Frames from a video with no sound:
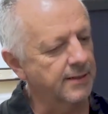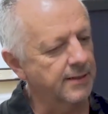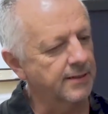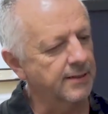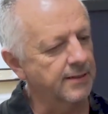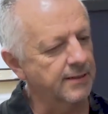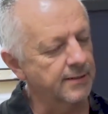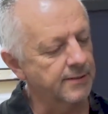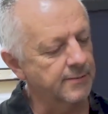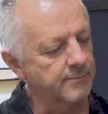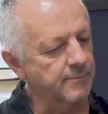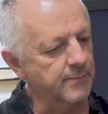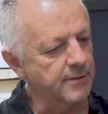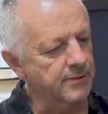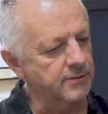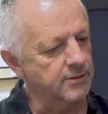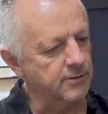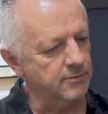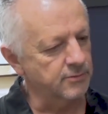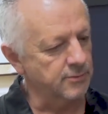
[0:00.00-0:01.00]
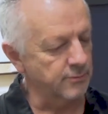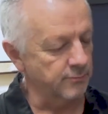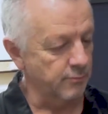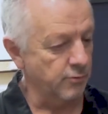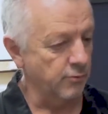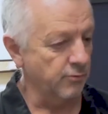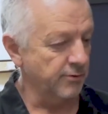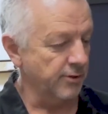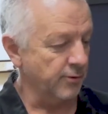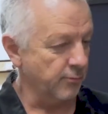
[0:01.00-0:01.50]
And so it's
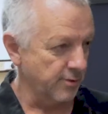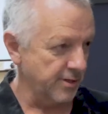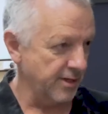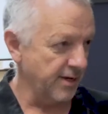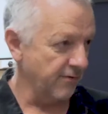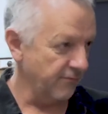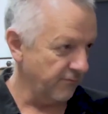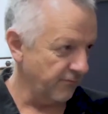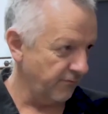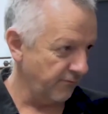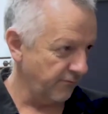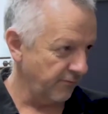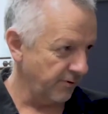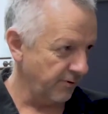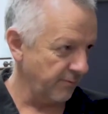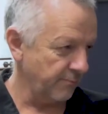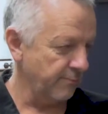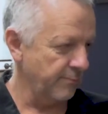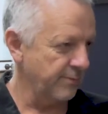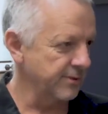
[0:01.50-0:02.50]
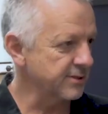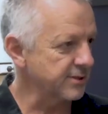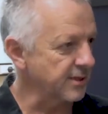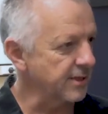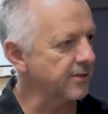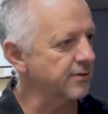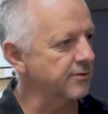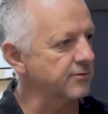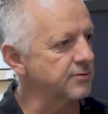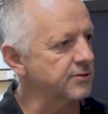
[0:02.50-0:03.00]
important that we have the best
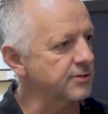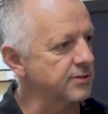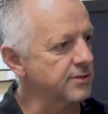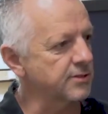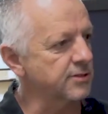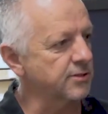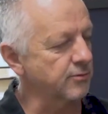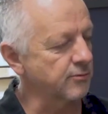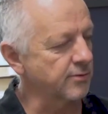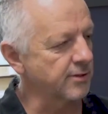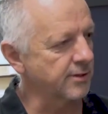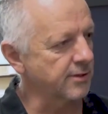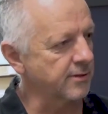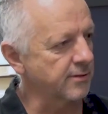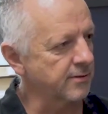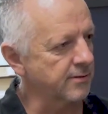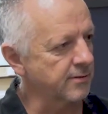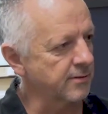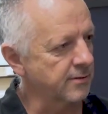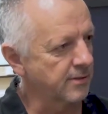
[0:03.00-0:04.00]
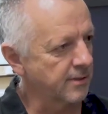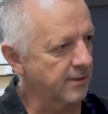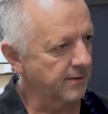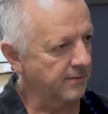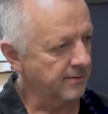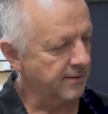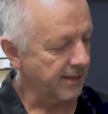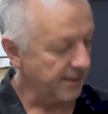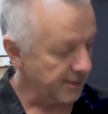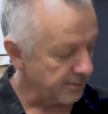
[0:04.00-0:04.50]
accuracy so we can
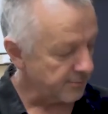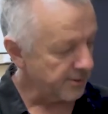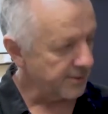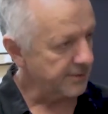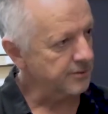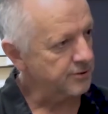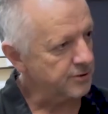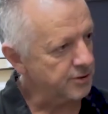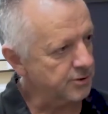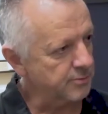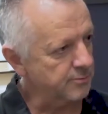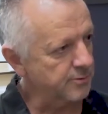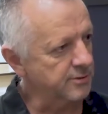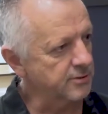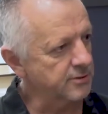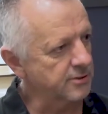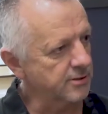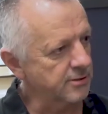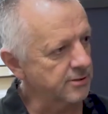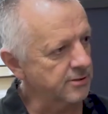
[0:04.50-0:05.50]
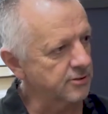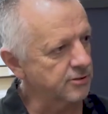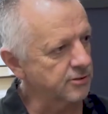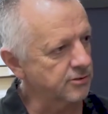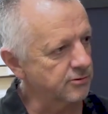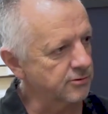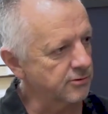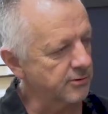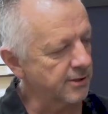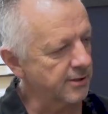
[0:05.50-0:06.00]
calibrate instruments and
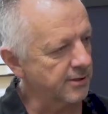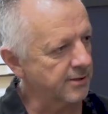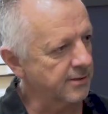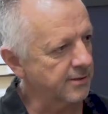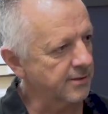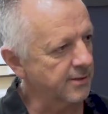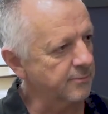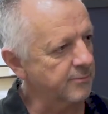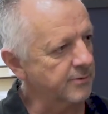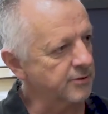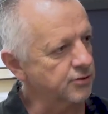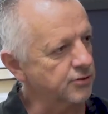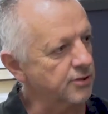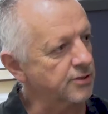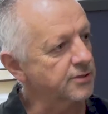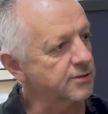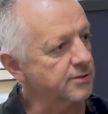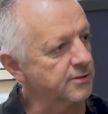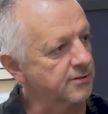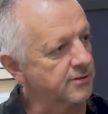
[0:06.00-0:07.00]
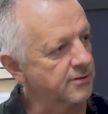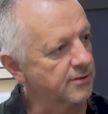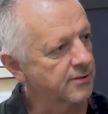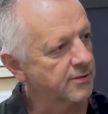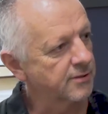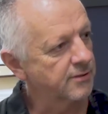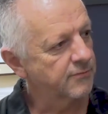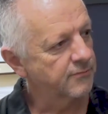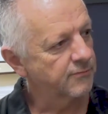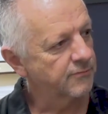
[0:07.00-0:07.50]
ensure they can be trusted
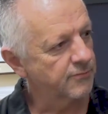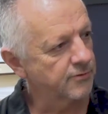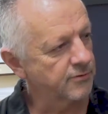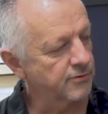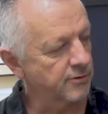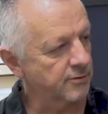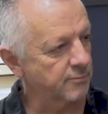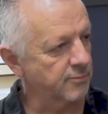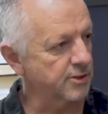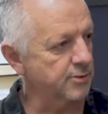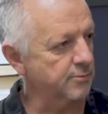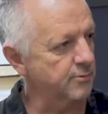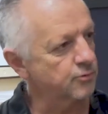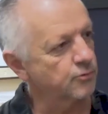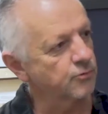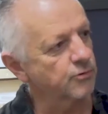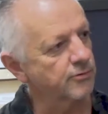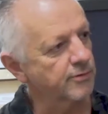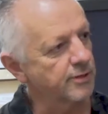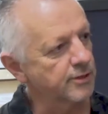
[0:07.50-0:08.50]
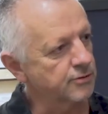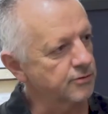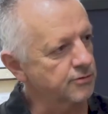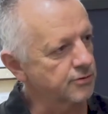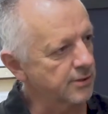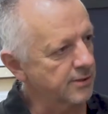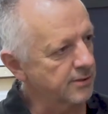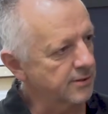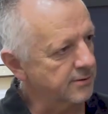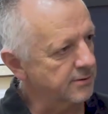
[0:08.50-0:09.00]
for doing measurements all around New
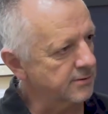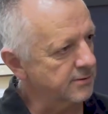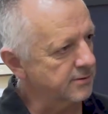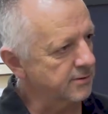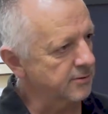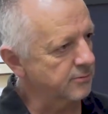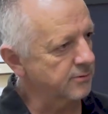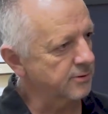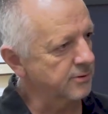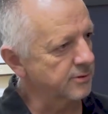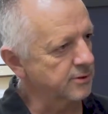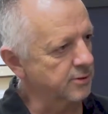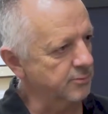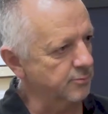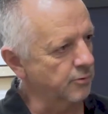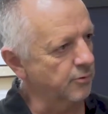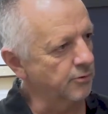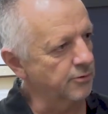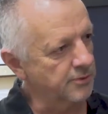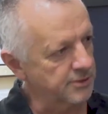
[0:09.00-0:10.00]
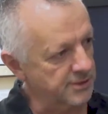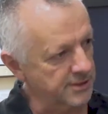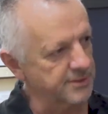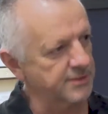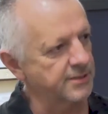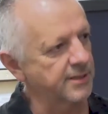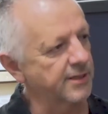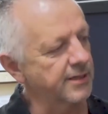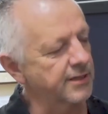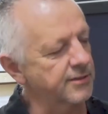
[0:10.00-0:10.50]
Zealand. So we support the
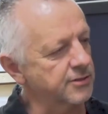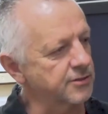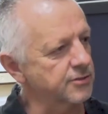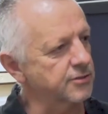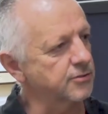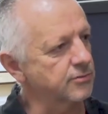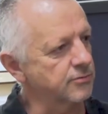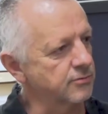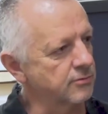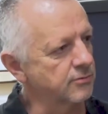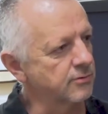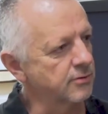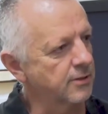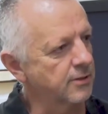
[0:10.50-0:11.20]
test houses who